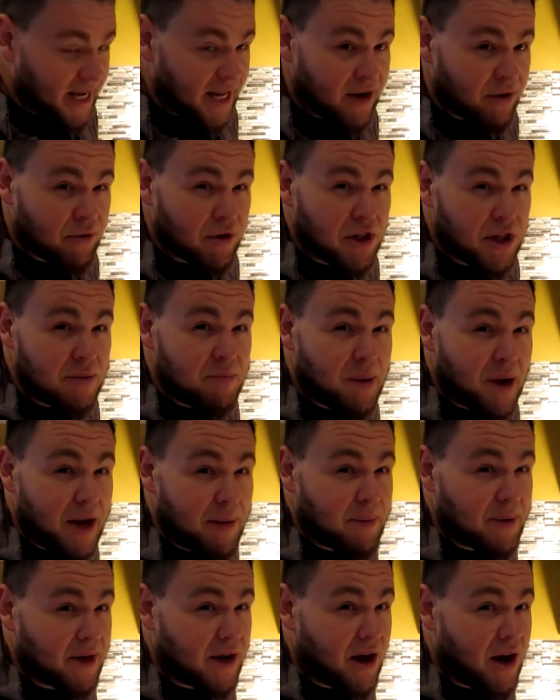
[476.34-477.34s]
get it really
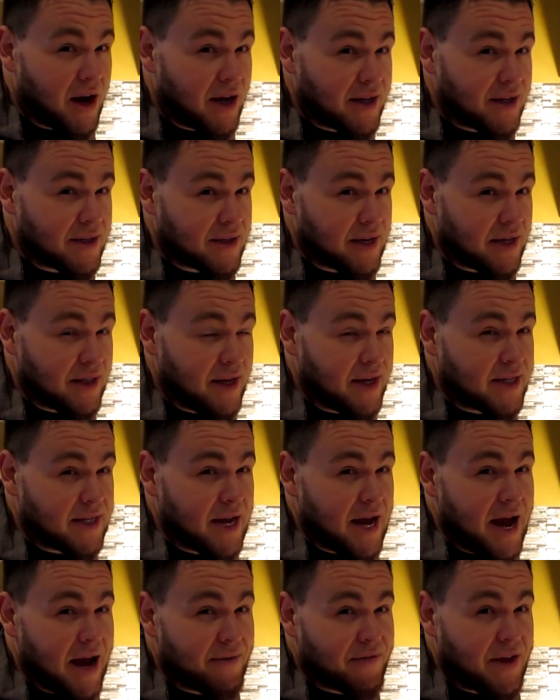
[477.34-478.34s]
piping hot because I like to
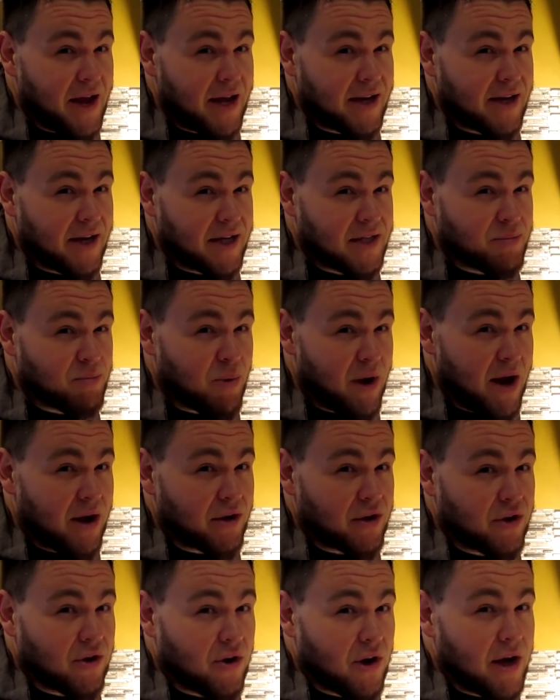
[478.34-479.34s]
have that nice
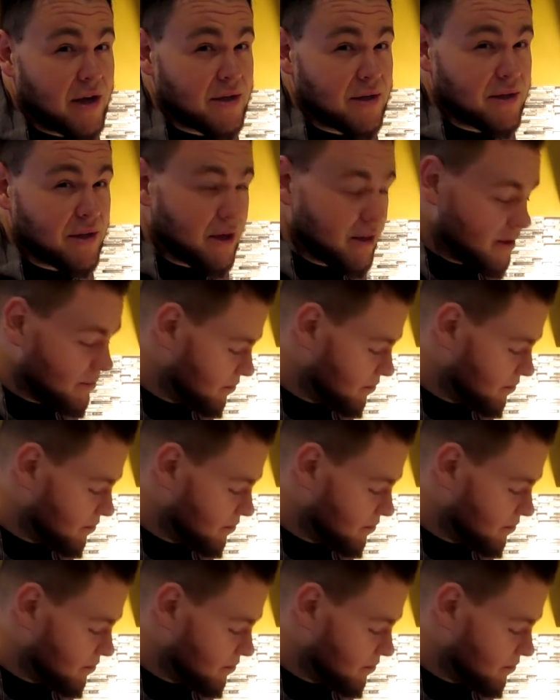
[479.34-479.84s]
brown crust on